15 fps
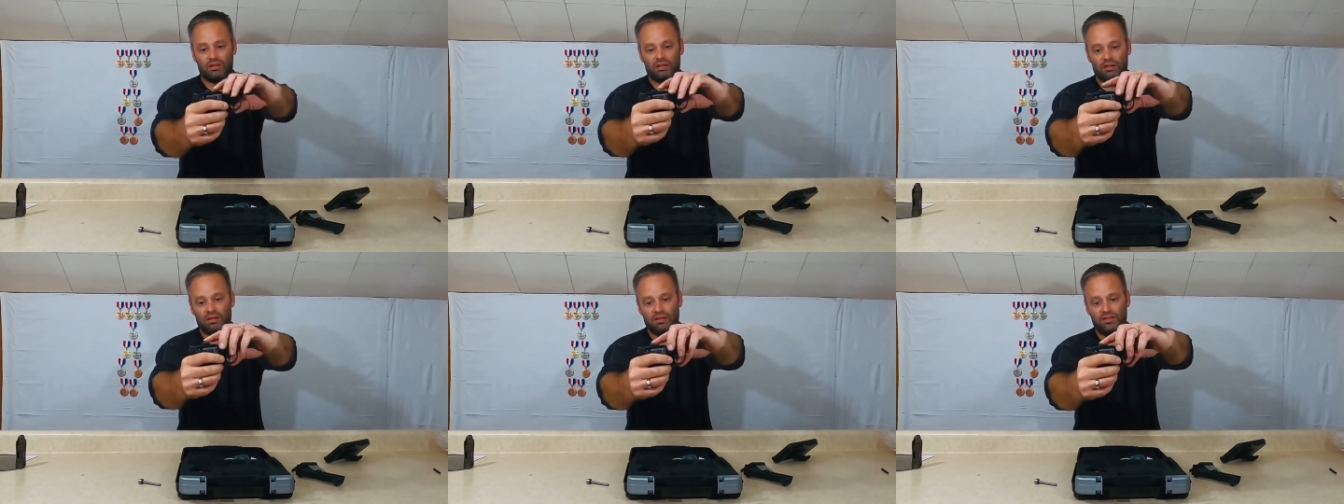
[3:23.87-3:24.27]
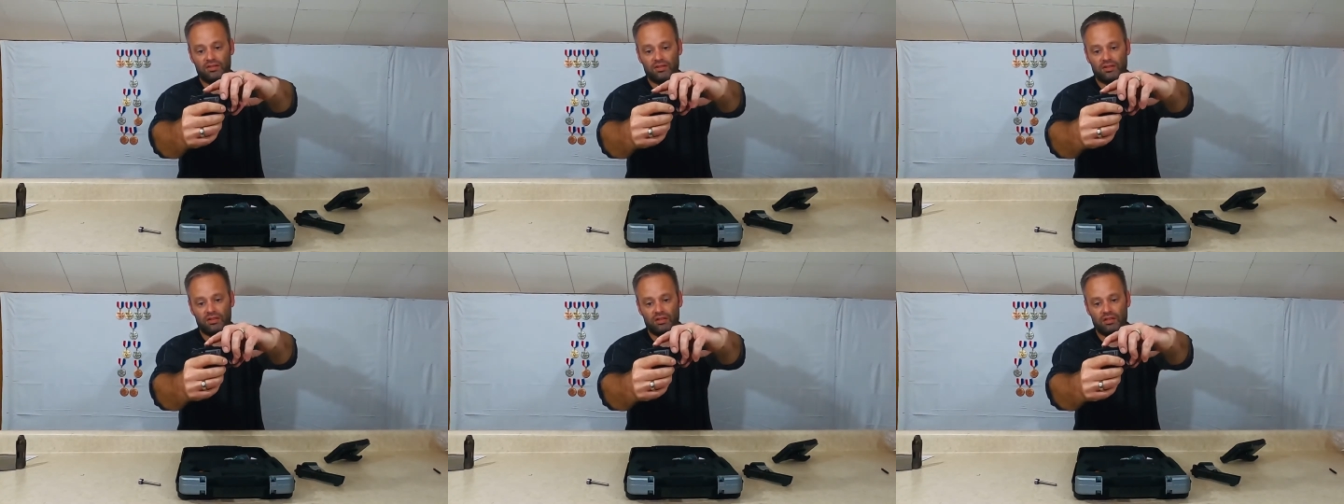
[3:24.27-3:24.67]

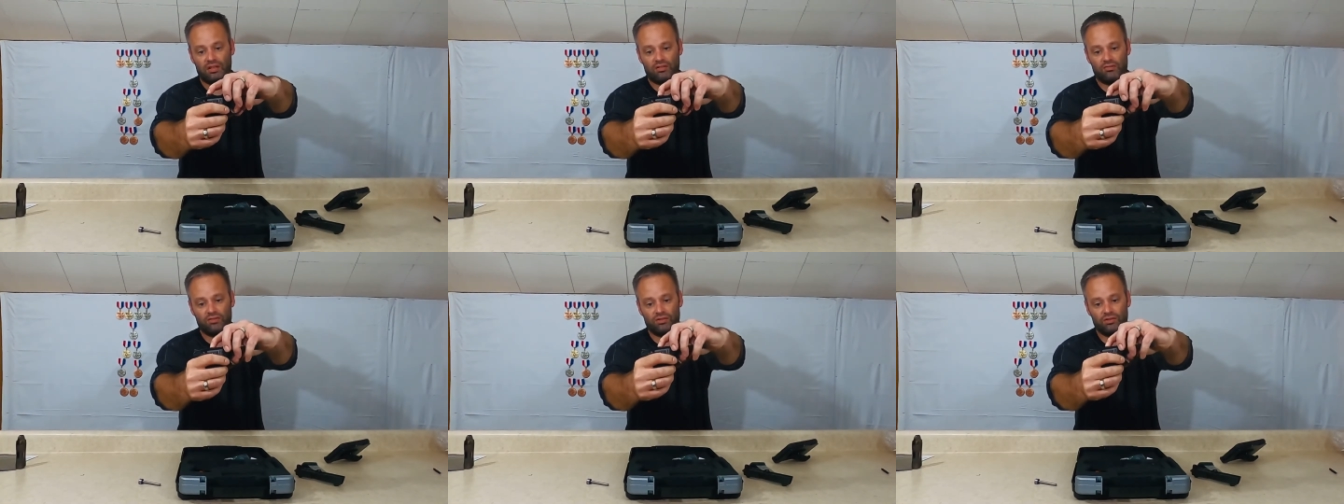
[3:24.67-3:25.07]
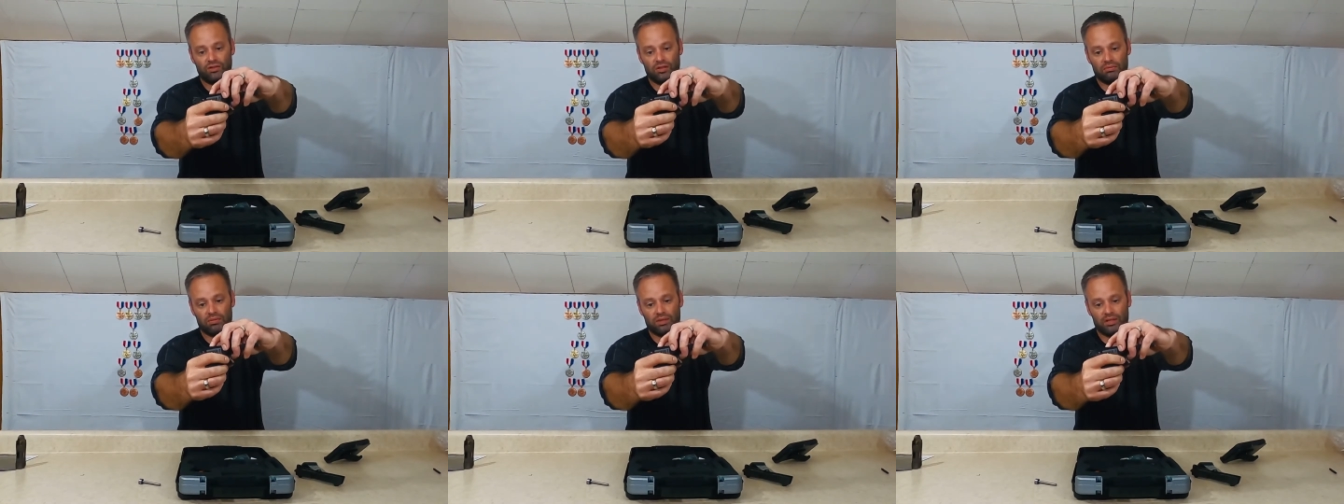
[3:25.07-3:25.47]
this now folds
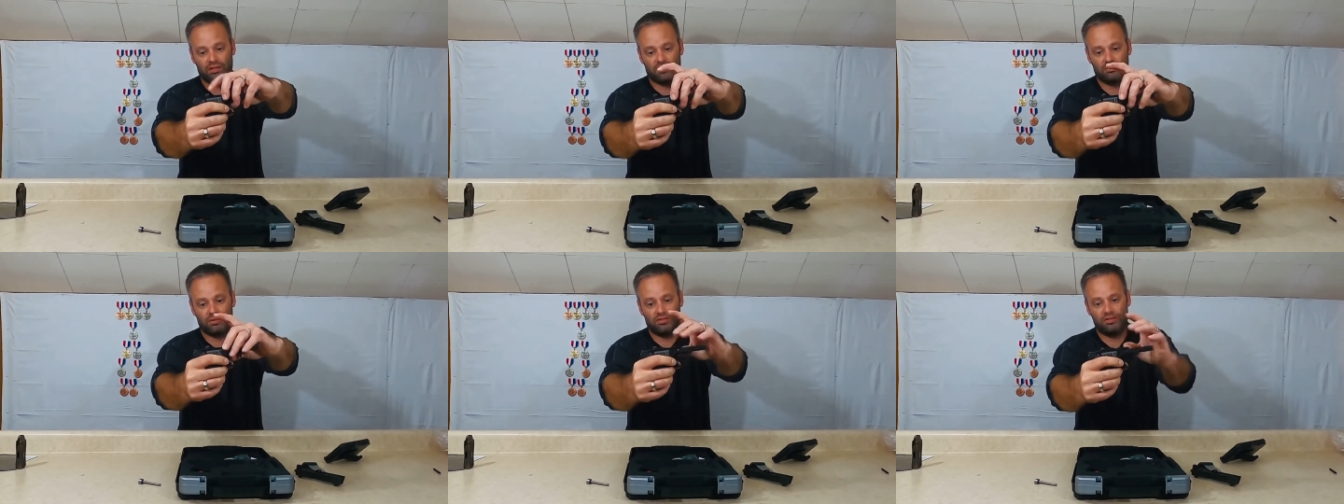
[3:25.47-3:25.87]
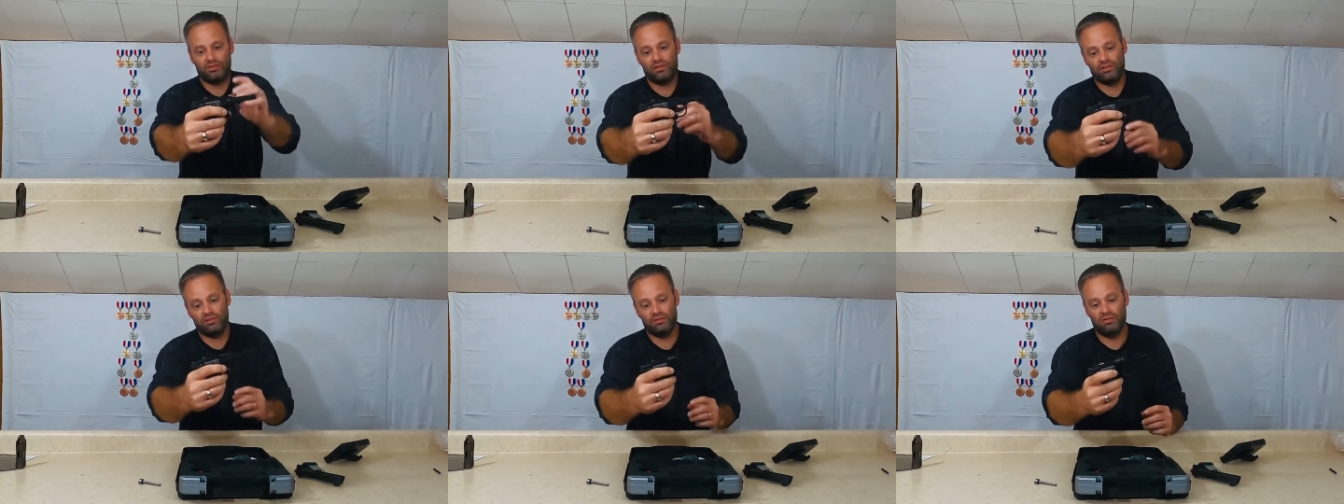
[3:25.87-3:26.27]
up like it's
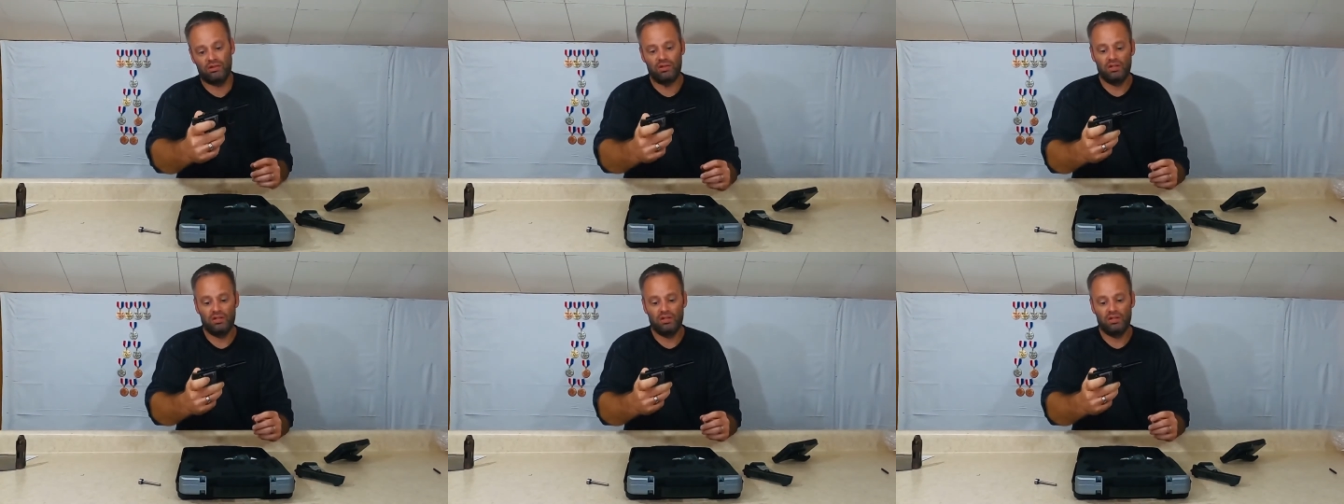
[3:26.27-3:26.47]
supposed to.